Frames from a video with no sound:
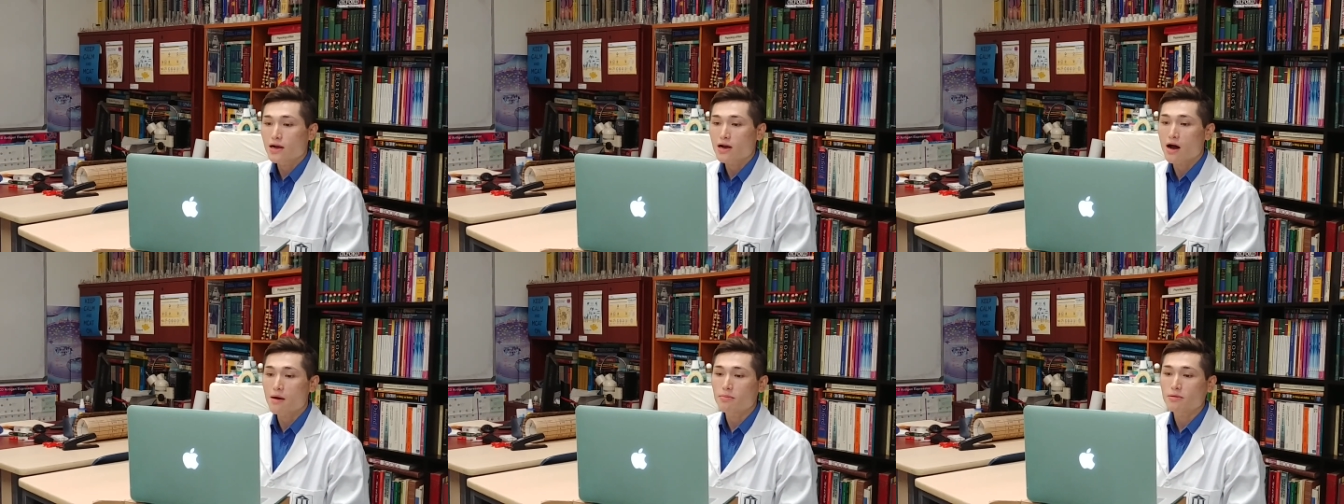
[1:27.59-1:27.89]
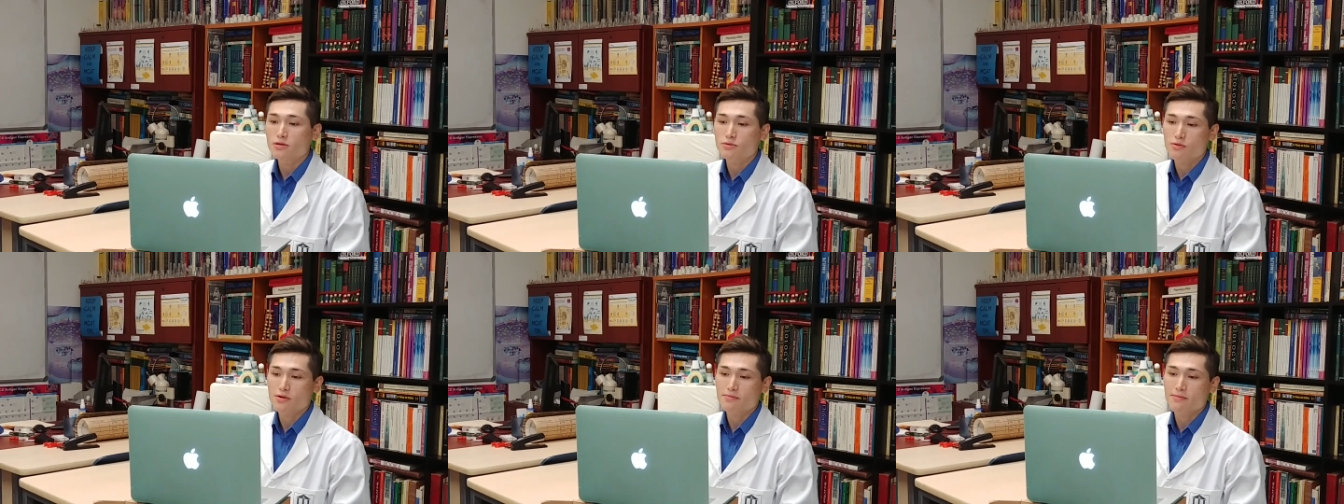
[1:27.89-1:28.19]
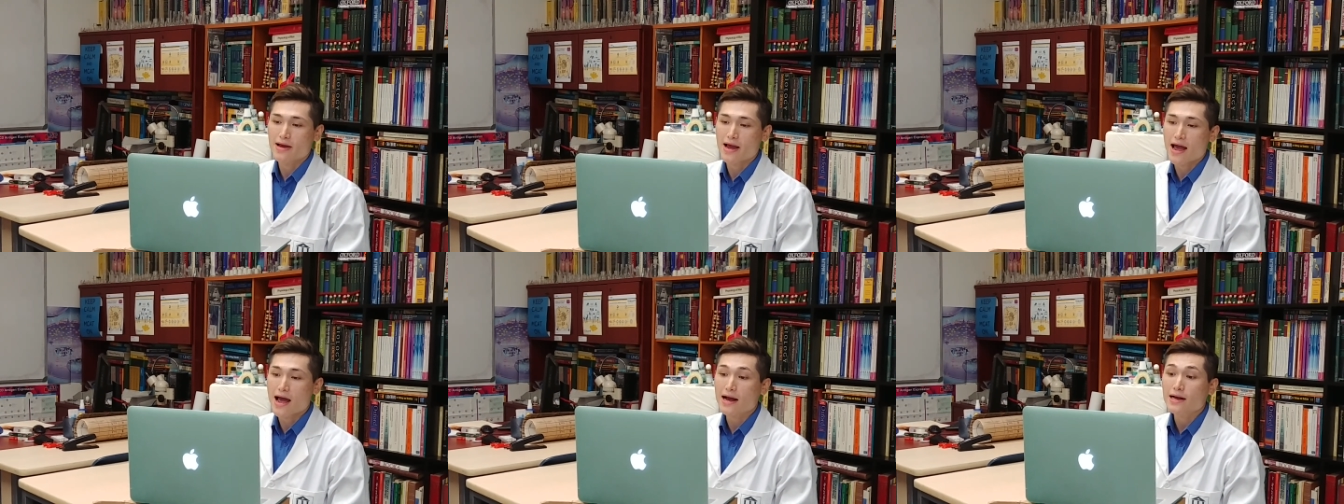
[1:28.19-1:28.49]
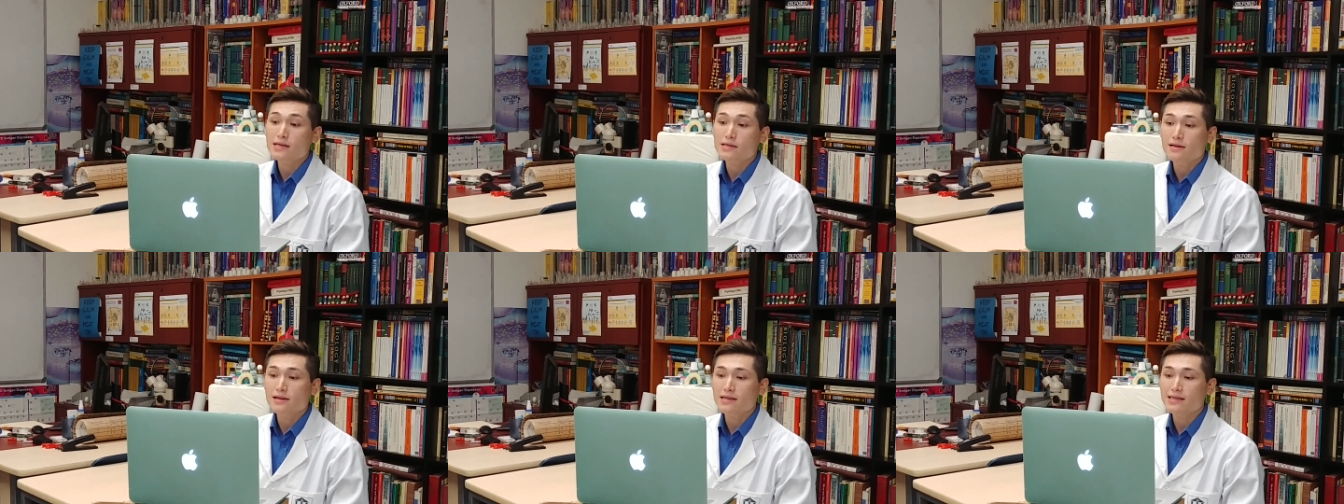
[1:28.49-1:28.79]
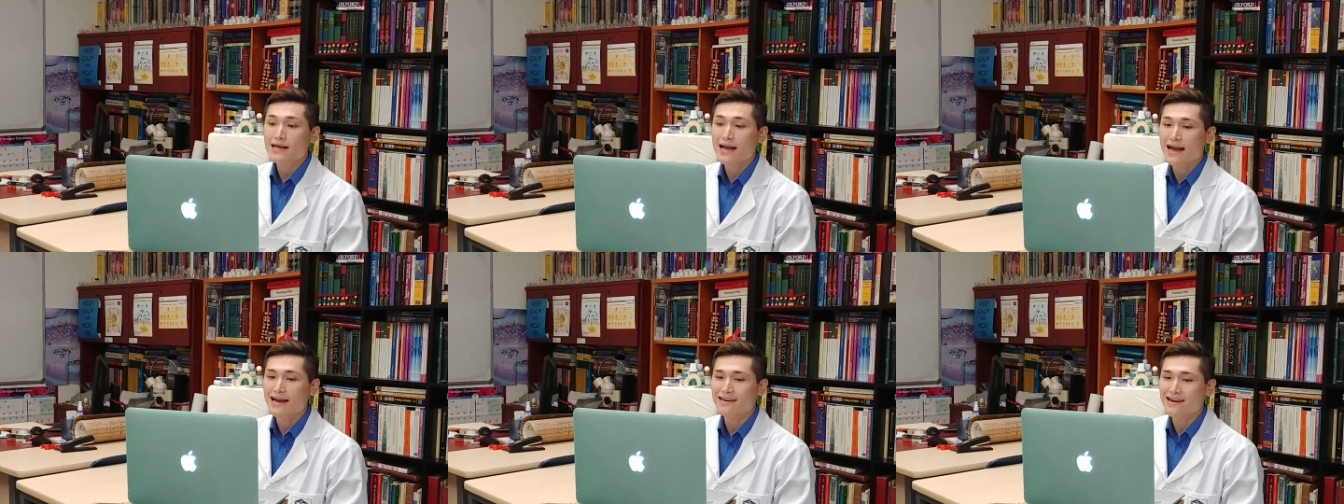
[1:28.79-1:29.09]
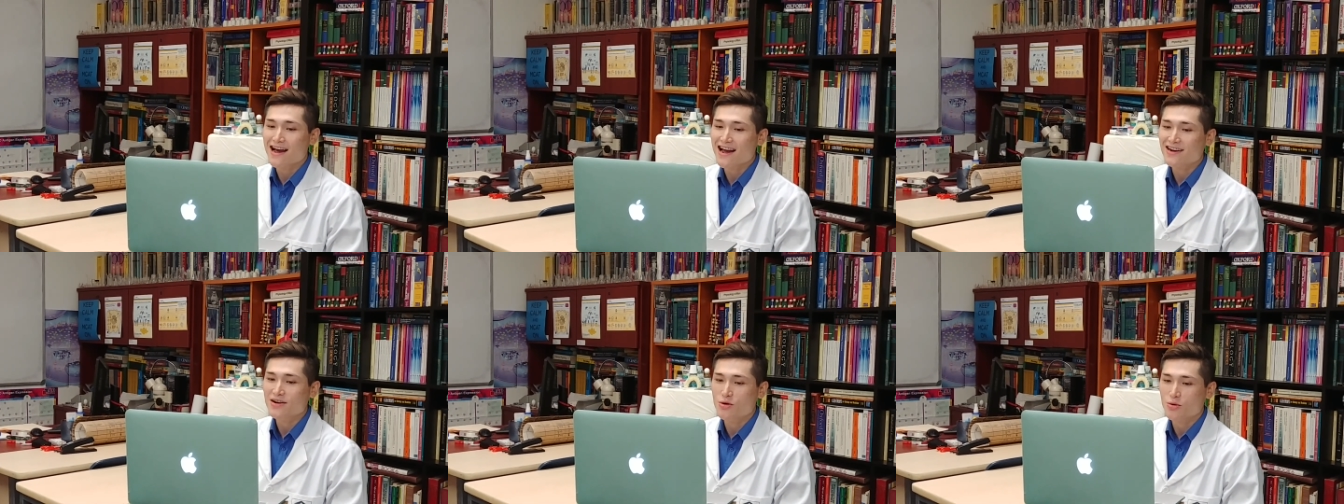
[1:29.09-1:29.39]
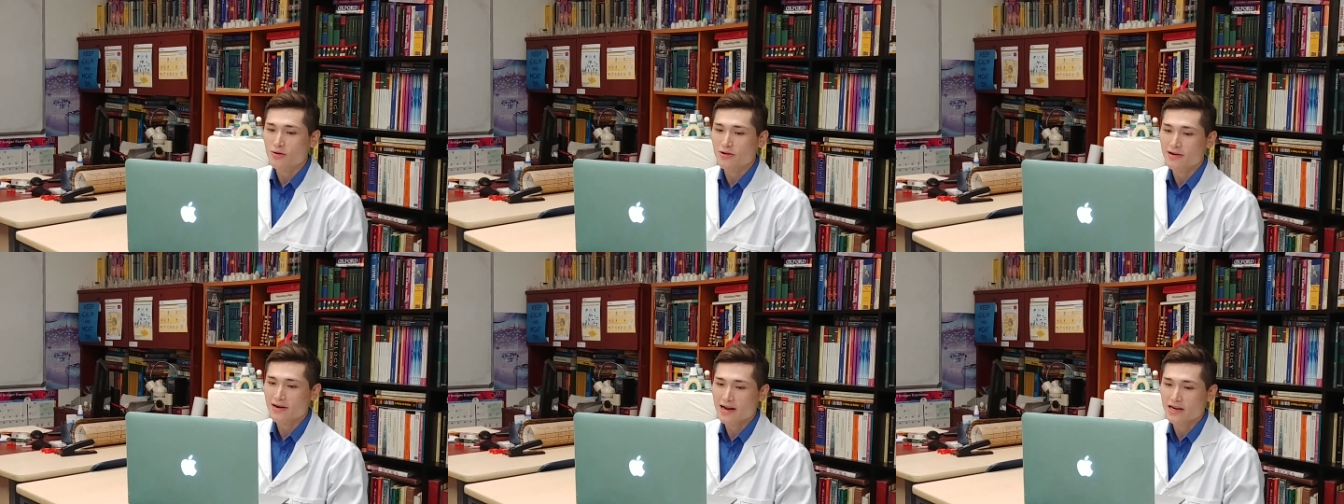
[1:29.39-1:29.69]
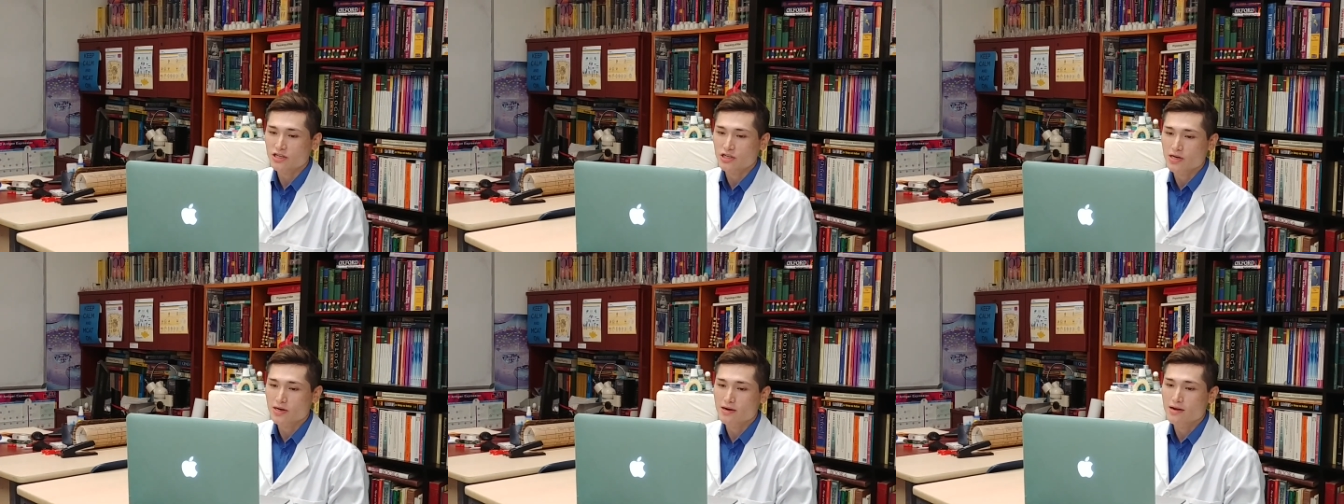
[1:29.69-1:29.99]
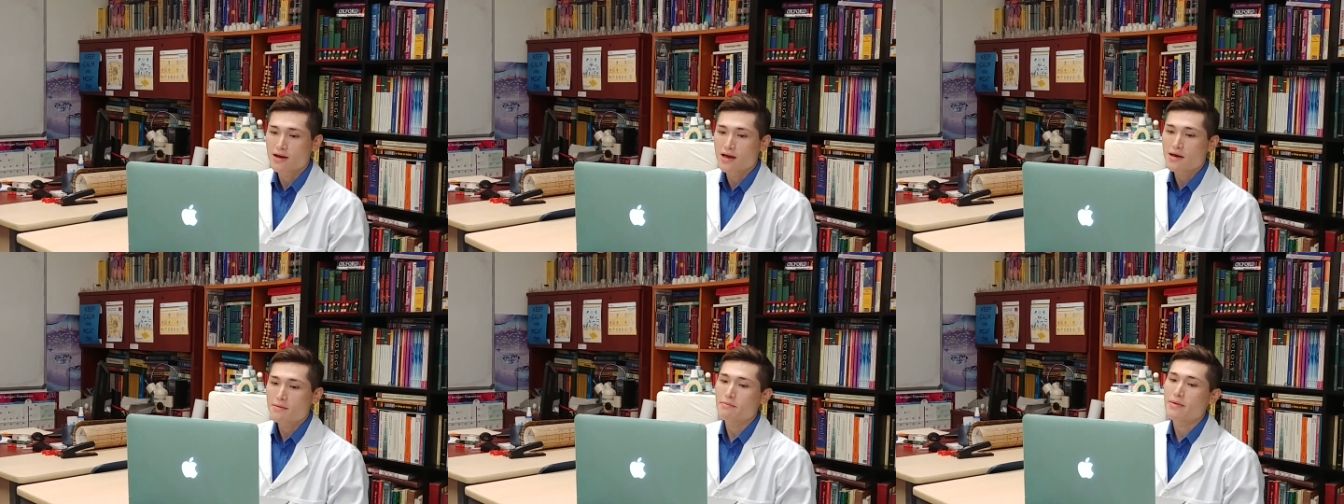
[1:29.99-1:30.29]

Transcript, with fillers: coupled with my excellent hand-eye coordination,